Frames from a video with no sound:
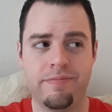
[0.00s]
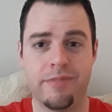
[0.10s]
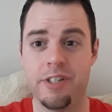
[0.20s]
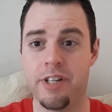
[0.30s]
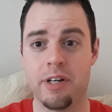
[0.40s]

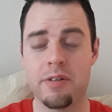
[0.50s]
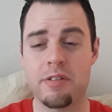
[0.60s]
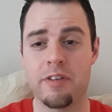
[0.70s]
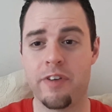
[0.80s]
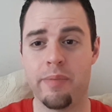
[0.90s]
the general
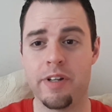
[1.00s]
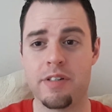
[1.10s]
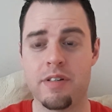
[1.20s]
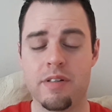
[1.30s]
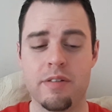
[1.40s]
stuff I
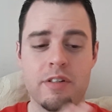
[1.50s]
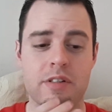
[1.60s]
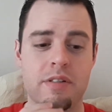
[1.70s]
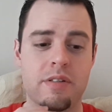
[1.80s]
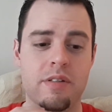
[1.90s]
mentioned.
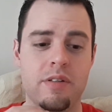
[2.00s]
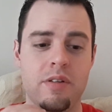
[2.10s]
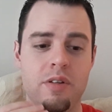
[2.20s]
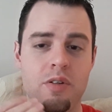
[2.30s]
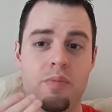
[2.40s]

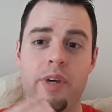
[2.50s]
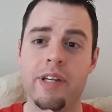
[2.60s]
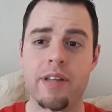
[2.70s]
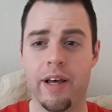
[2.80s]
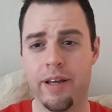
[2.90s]
You
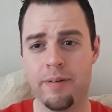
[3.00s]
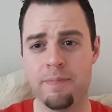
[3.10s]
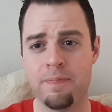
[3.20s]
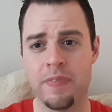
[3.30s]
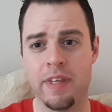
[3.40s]
make
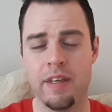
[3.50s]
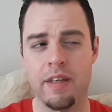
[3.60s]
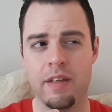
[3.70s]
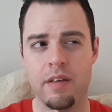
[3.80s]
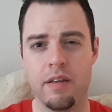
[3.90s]
time
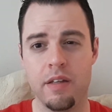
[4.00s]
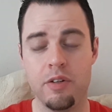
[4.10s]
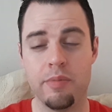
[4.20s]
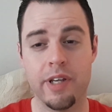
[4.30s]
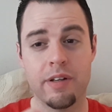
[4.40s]
and
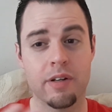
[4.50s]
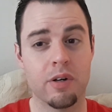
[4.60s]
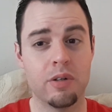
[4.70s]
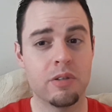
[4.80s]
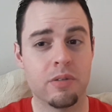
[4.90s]
you make it a
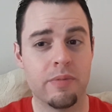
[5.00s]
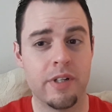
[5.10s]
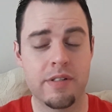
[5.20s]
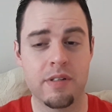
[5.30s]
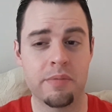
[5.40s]
goal
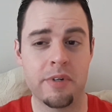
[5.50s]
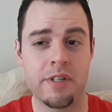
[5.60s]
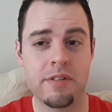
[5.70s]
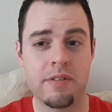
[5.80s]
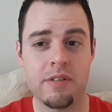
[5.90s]
in some
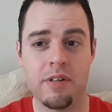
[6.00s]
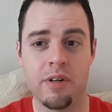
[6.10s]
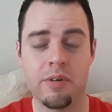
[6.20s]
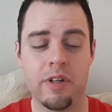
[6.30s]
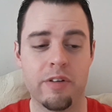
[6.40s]
ways. You
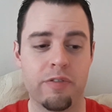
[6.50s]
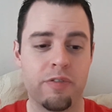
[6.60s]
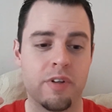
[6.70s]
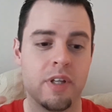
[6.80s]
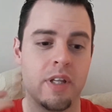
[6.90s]
know,
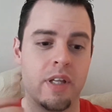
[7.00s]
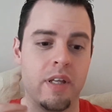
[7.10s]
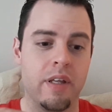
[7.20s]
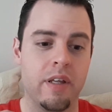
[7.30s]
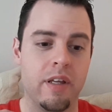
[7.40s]
if
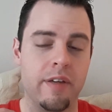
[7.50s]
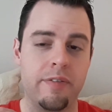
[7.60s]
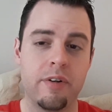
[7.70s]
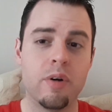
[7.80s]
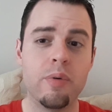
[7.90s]

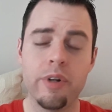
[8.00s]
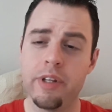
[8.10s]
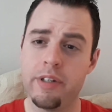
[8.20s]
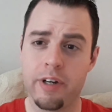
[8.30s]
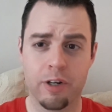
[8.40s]
you're in a
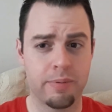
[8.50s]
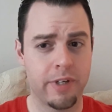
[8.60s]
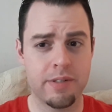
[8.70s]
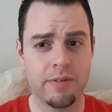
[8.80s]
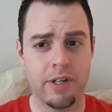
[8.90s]
really dark
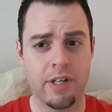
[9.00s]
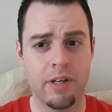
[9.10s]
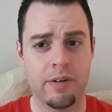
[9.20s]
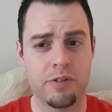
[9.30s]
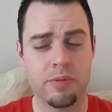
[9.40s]
place right
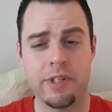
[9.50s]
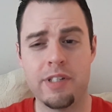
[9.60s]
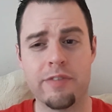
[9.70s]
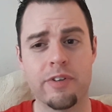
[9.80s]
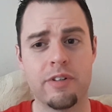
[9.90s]
now and it's really
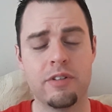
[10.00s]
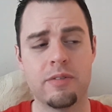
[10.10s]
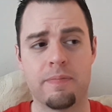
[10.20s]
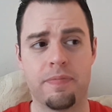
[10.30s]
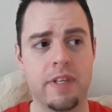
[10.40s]
difficult,
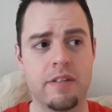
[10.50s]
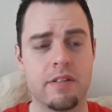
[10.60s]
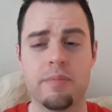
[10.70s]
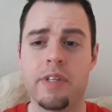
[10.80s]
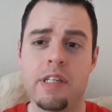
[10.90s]

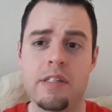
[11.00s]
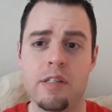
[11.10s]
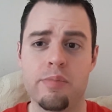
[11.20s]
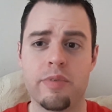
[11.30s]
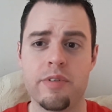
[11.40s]
something as
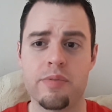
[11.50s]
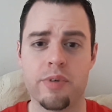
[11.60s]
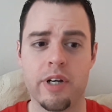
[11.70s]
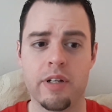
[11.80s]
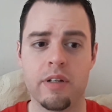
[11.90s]
simple as,
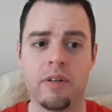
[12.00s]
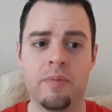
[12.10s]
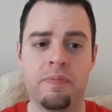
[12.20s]
well,